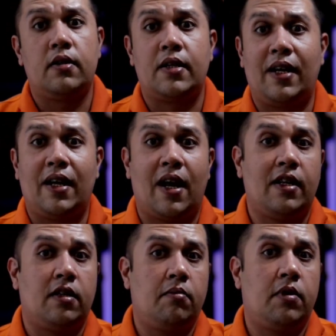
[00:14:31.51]
selling
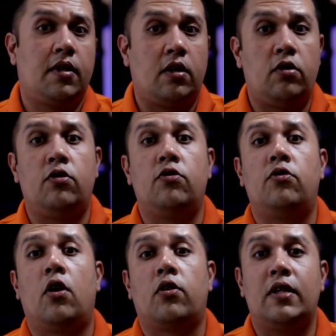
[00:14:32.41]
items that you do
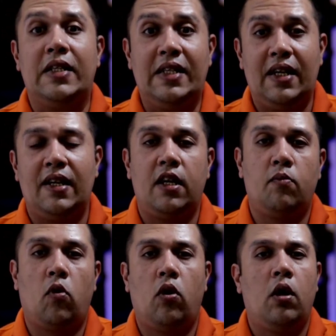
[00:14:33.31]
not need
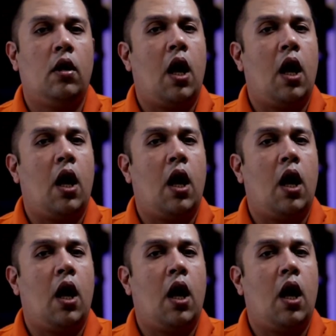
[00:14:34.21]
anymore